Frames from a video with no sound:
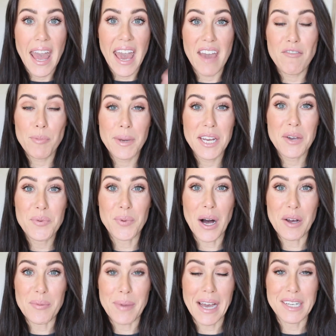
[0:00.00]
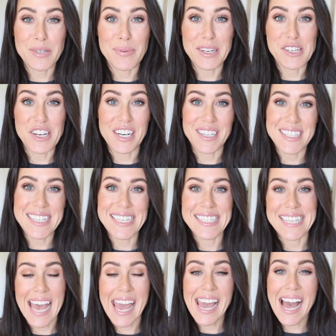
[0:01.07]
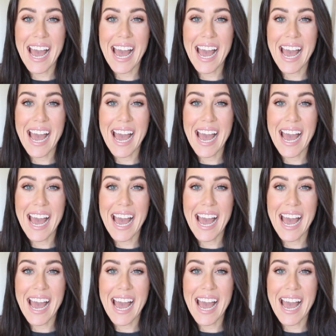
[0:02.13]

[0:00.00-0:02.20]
Hey everybody, welcome back to my channel. Today